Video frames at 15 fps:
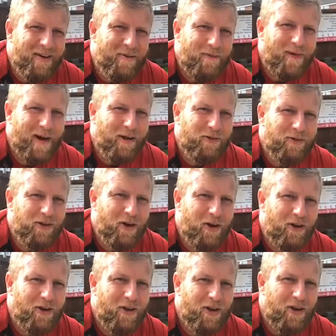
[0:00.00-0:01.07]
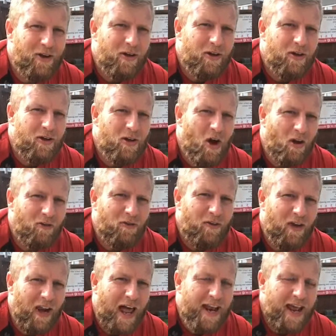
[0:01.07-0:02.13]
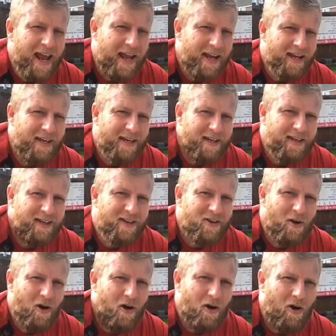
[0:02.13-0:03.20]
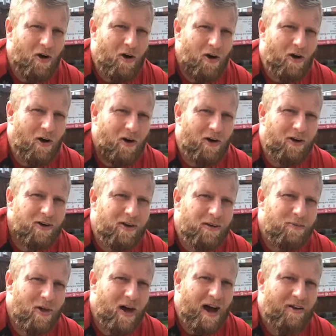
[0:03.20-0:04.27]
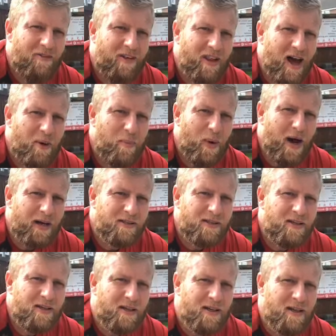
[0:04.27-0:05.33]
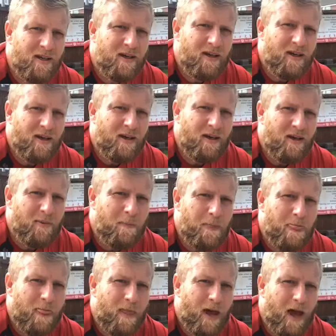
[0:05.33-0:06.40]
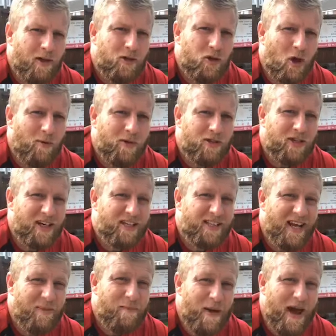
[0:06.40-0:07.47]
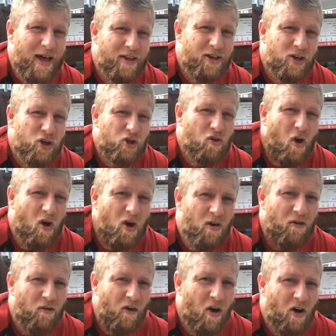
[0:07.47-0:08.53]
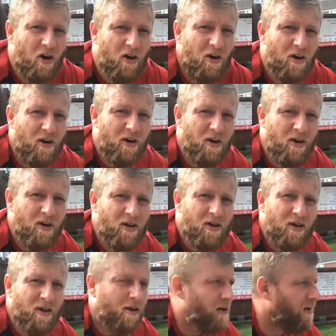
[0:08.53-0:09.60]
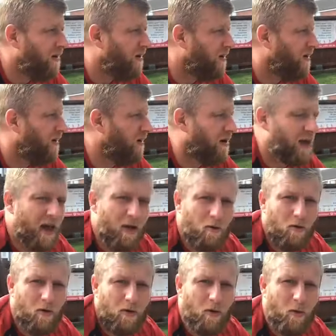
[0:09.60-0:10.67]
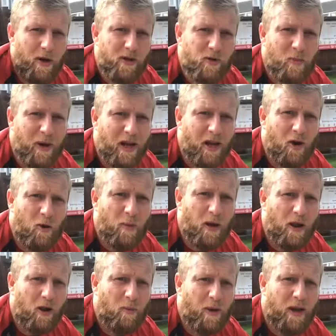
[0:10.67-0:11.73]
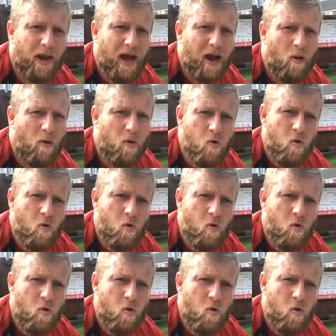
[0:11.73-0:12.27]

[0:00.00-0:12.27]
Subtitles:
Well done. None for Lenny. No, not having that, Baz. And Thomas 16, better than his stronger foot. Okay, well, the wind's picking up a little bit now.